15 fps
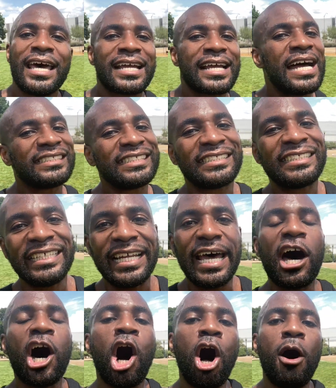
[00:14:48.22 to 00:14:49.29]
I got to see that
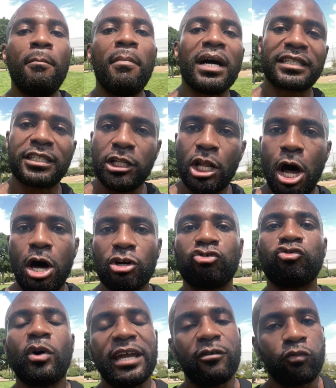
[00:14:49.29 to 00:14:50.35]
all month long.
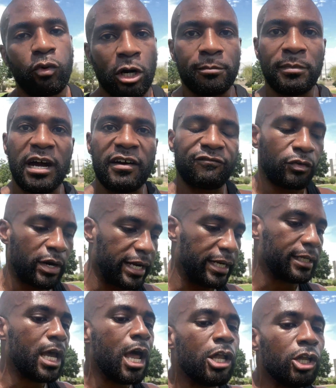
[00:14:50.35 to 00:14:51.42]
Great work, my friend.
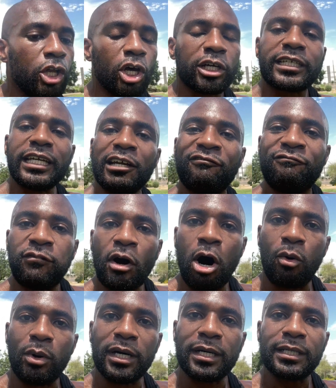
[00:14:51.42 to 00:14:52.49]
Looking
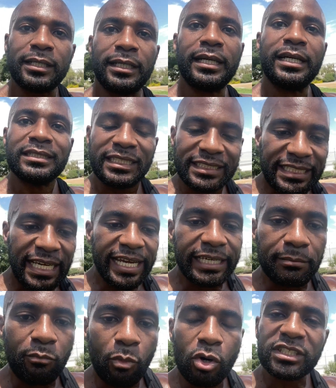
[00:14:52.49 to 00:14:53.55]
forward to
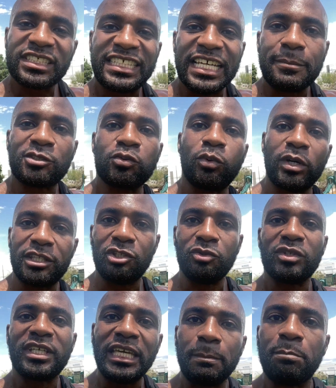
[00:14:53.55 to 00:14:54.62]
taking more steps with you.
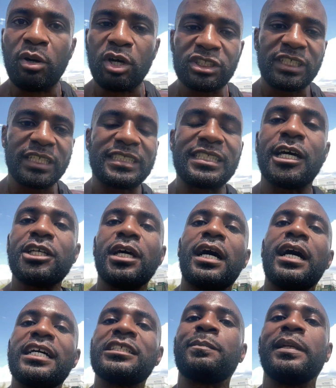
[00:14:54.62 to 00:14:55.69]
Keep pushing. Tell your
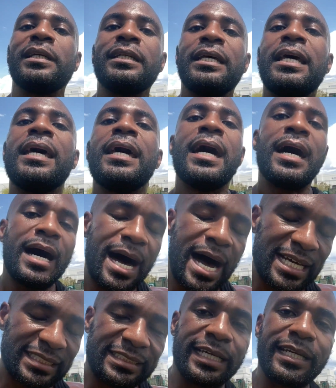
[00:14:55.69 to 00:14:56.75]
husband I
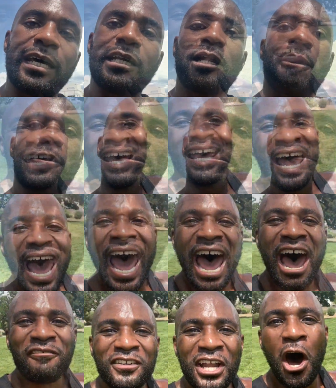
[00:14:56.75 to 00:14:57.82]
said hello.
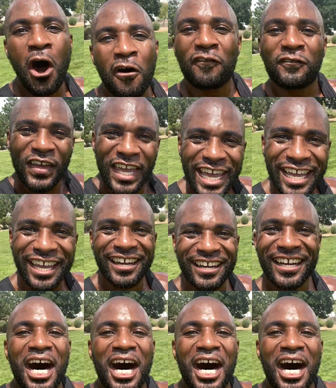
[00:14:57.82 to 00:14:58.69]
Have no fear.